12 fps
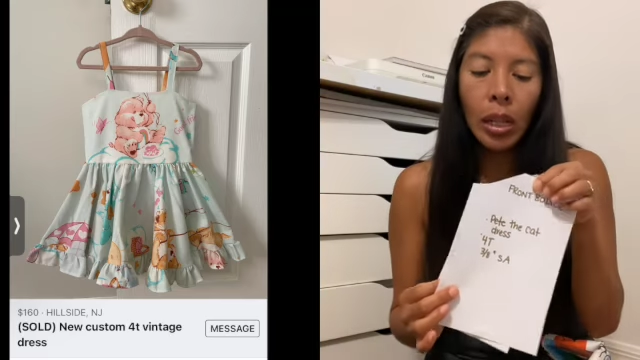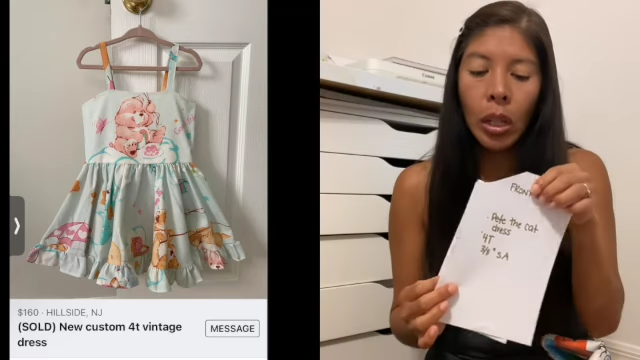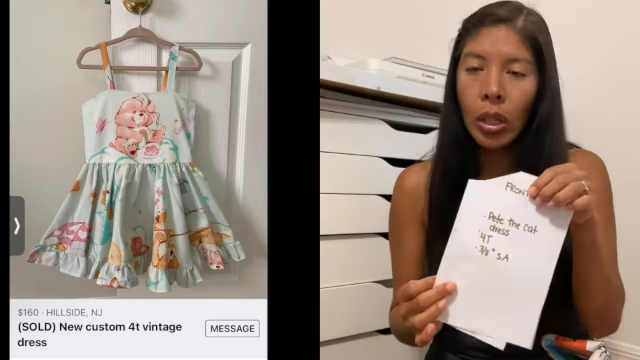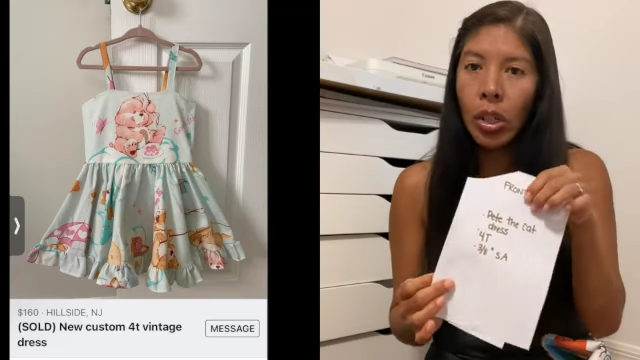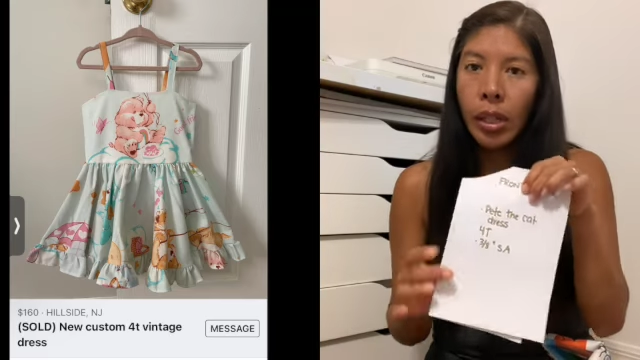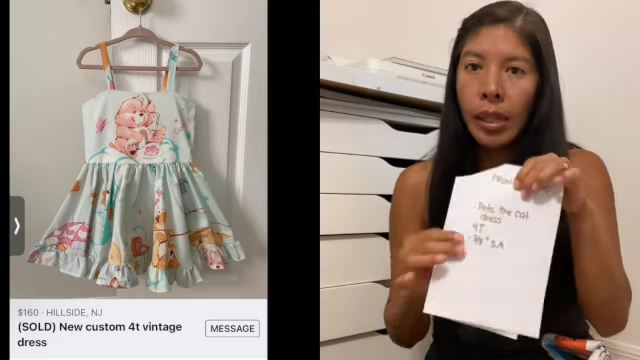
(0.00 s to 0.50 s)

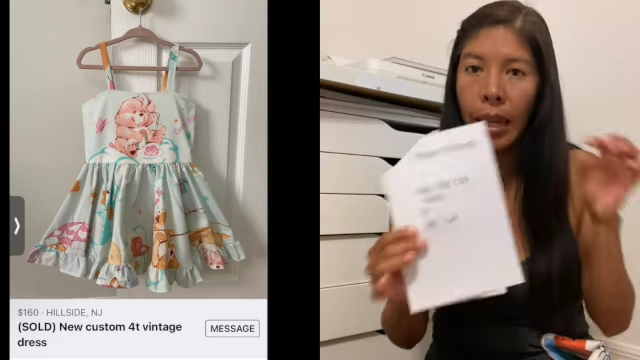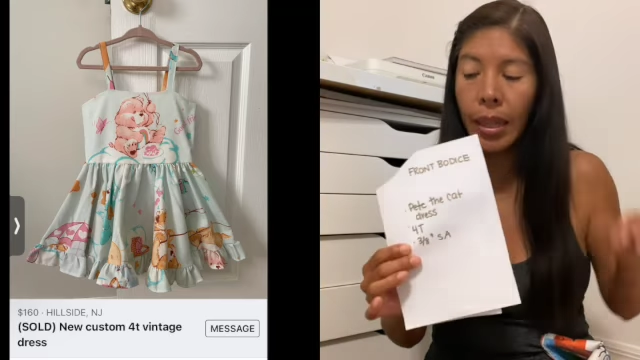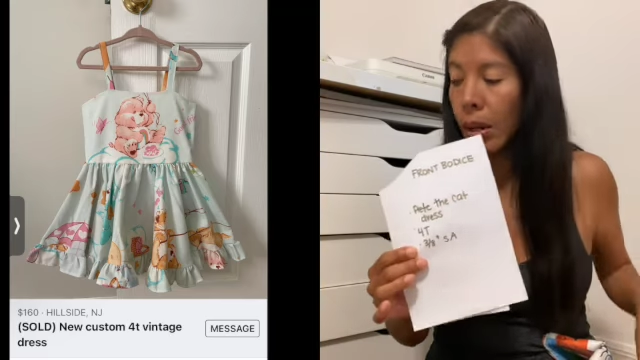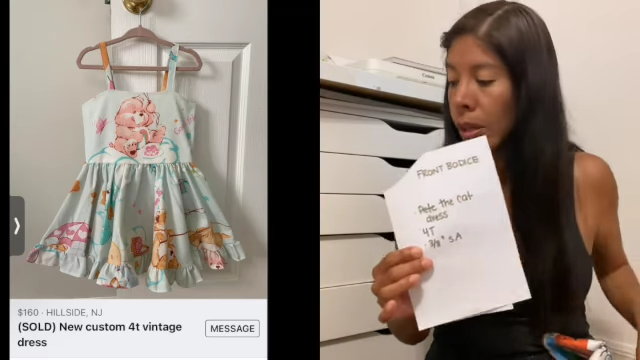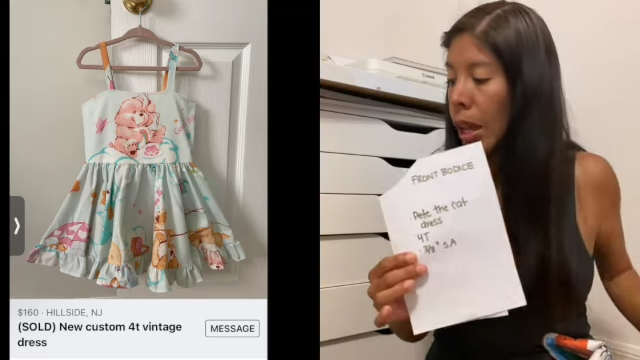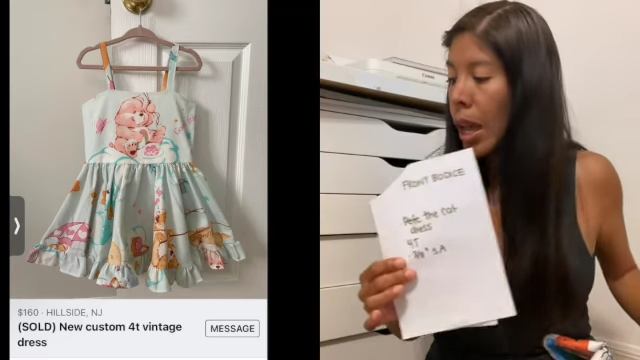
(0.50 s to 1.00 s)

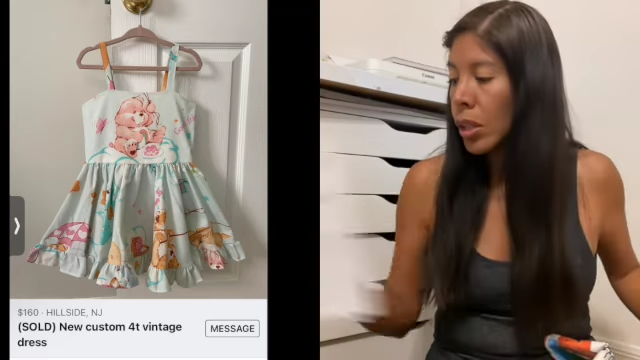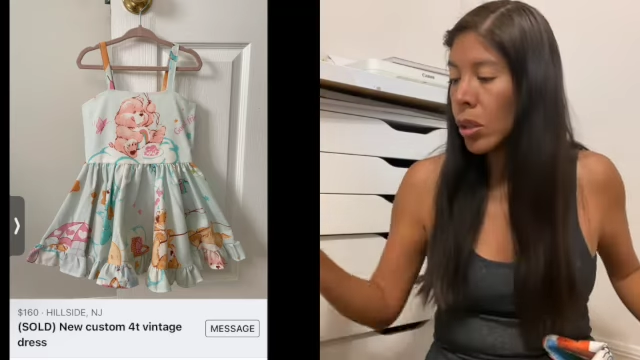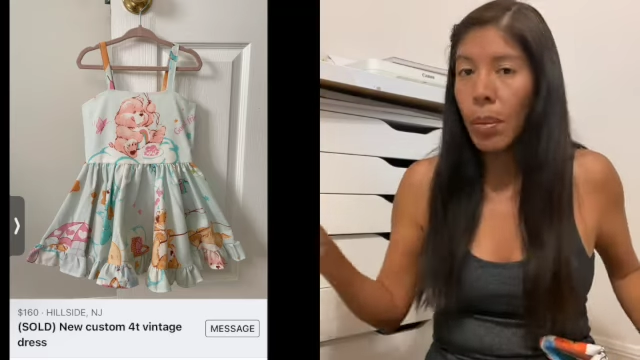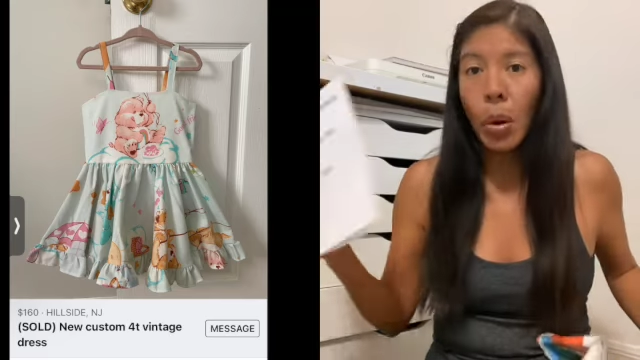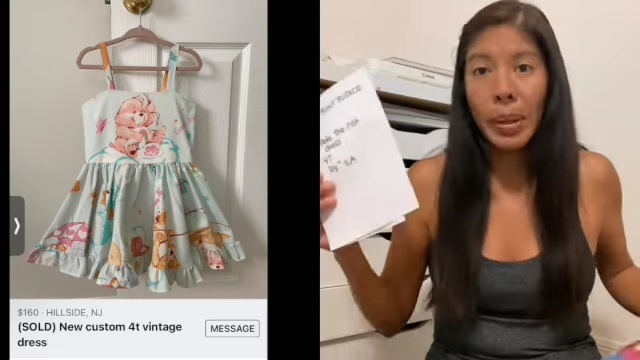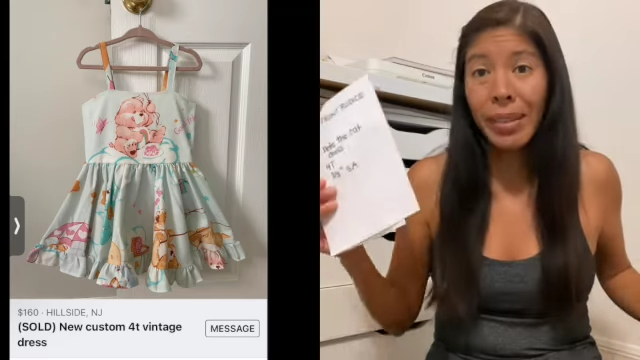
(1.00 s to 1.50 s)
because I'm
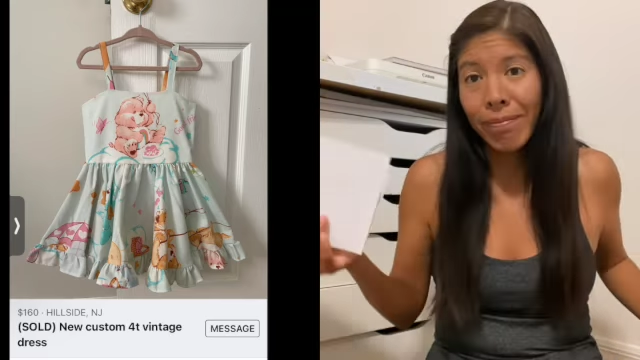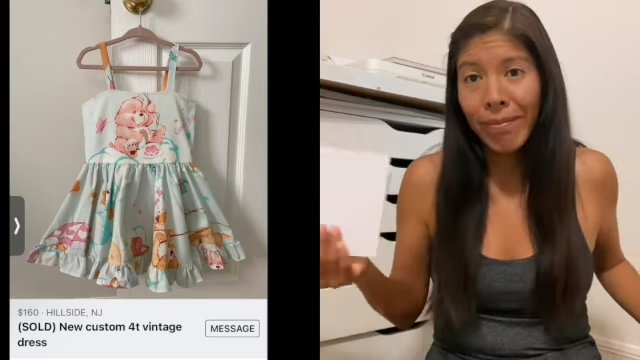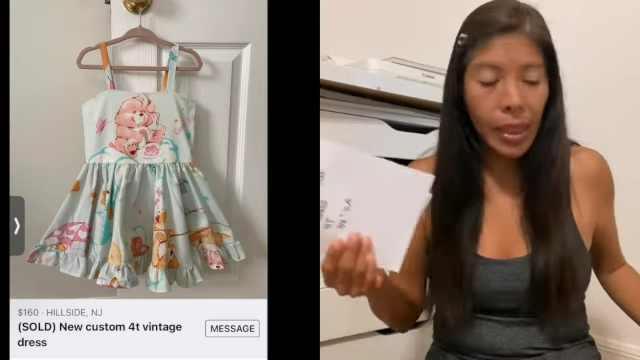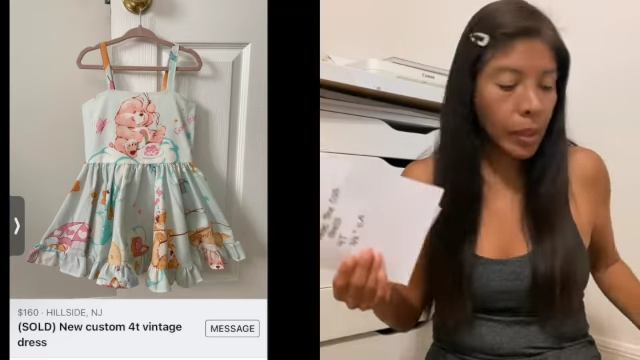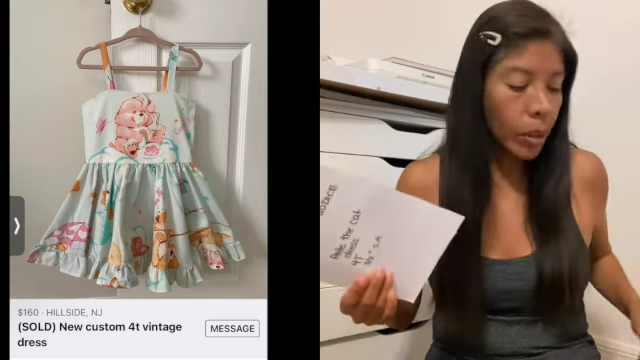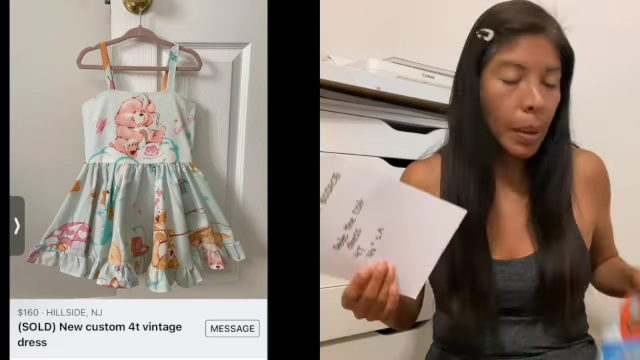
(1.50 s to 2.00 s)
obsessed with
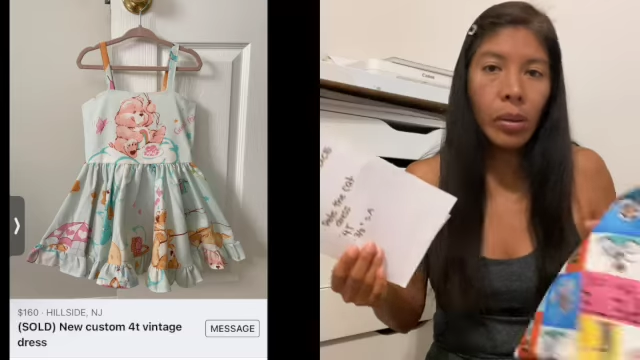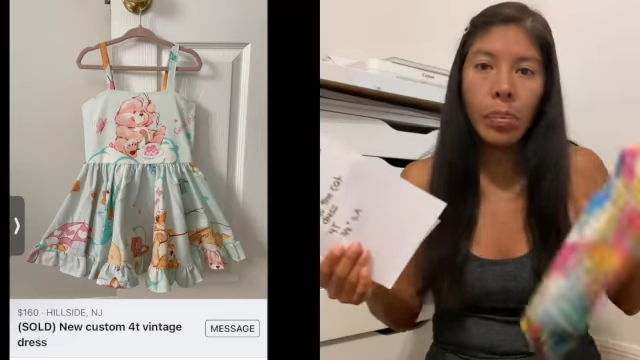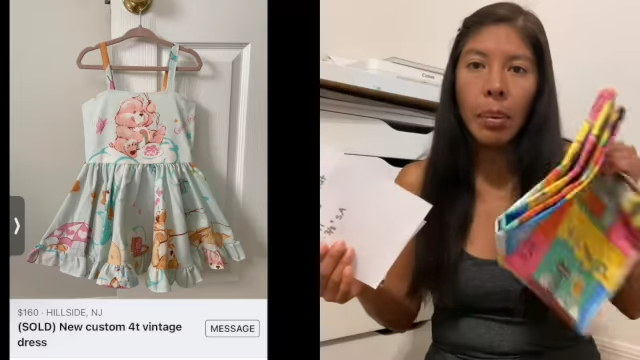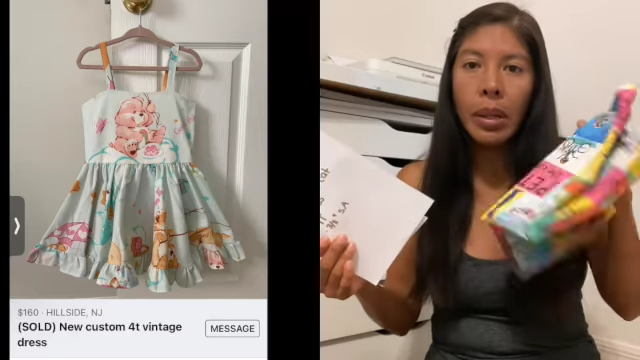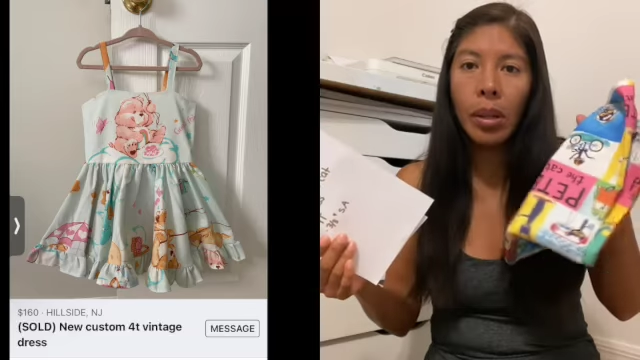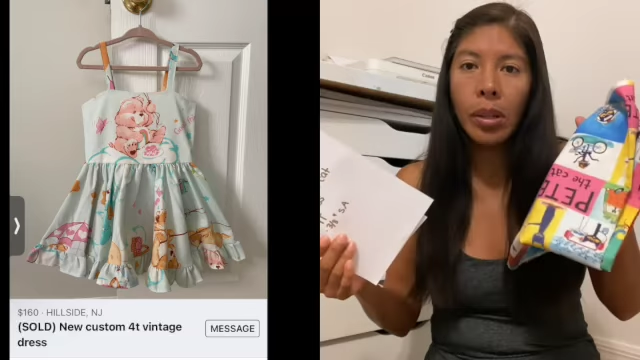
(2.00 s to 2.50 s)
that
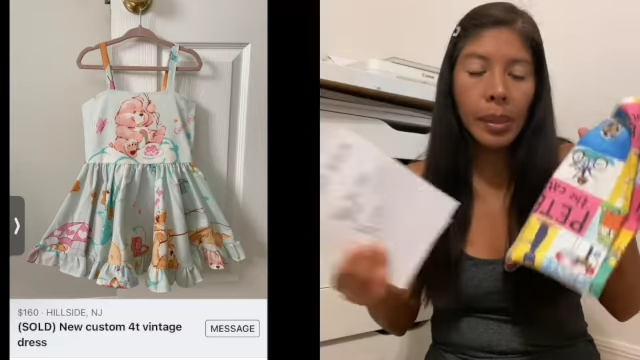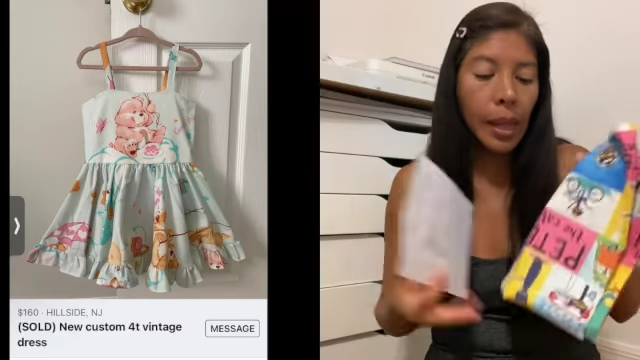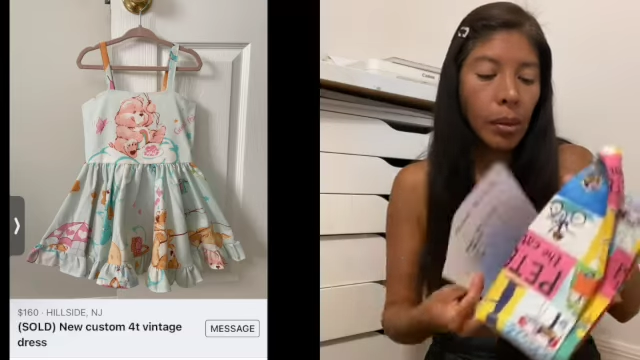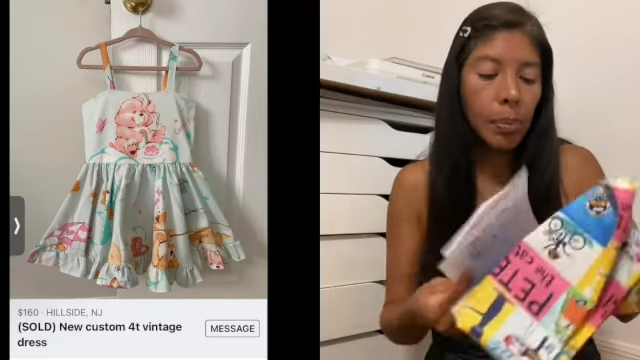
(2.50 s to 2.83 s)
design